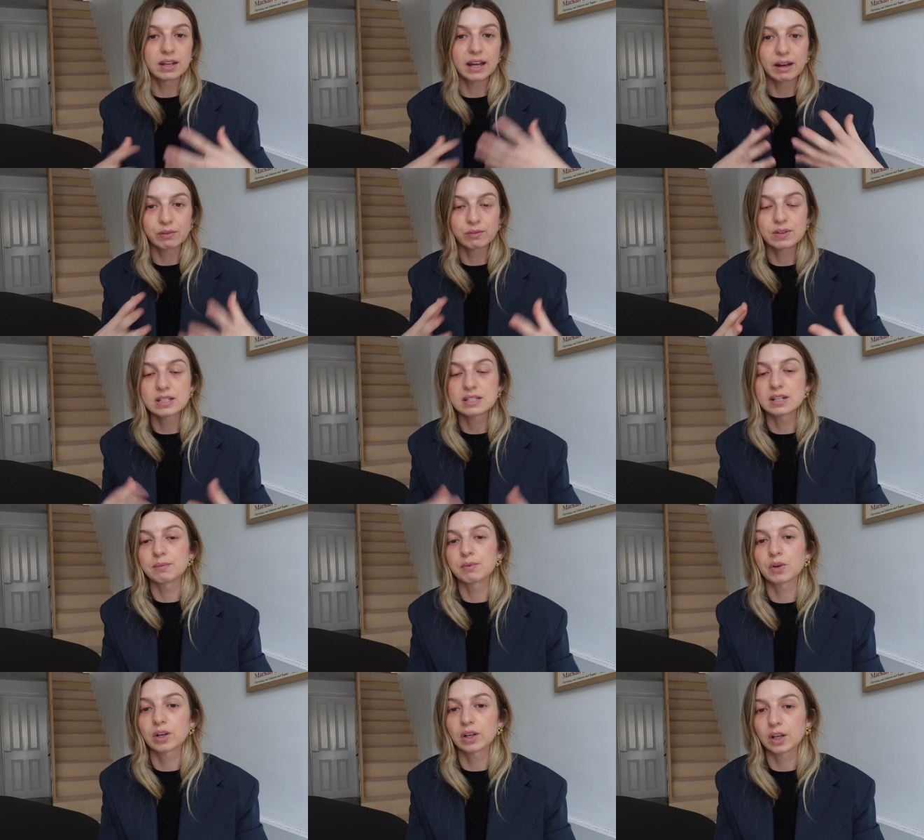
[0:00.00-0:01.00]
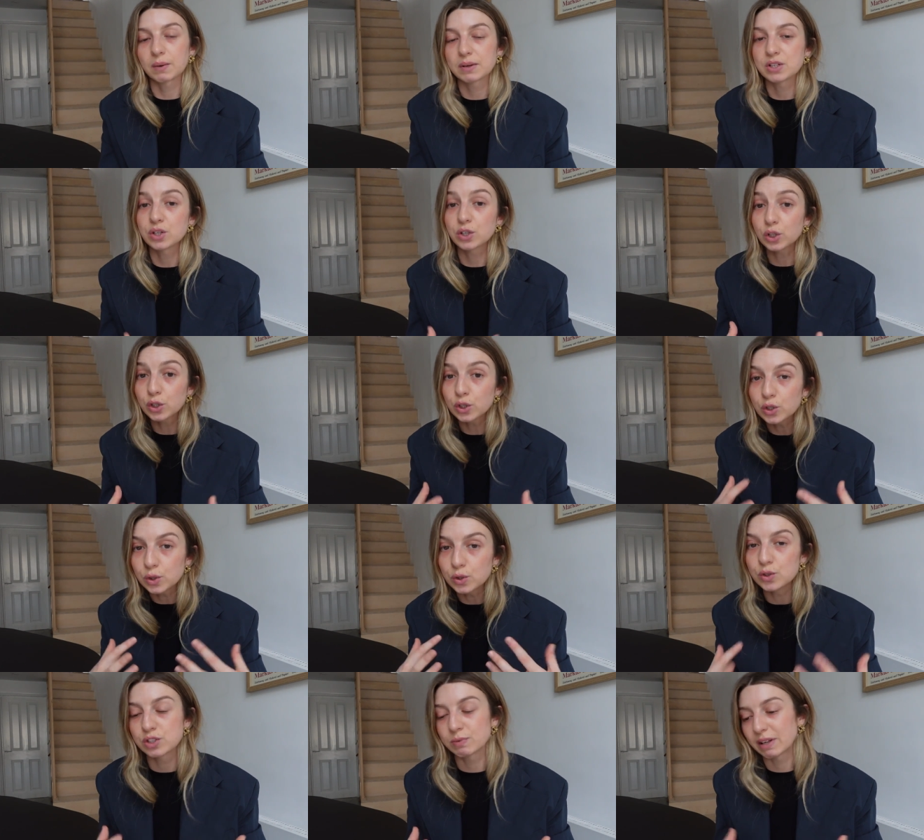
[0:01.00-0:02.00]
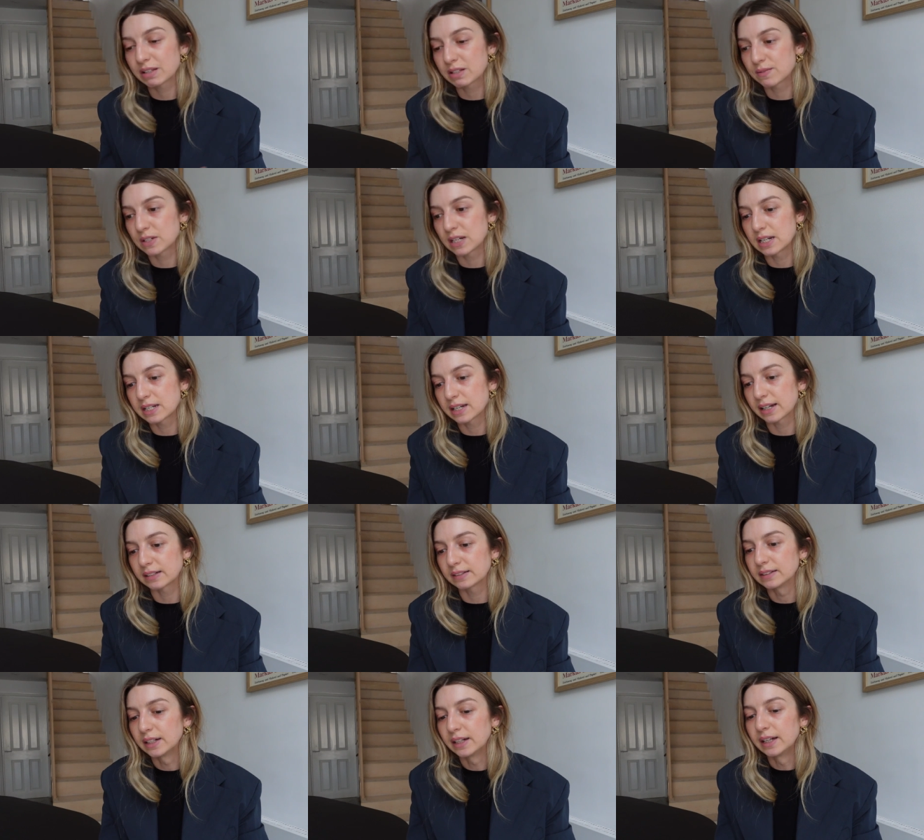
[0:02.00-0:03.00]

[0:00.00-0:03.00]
outfits and I'm not going to go into huge amounts of detail.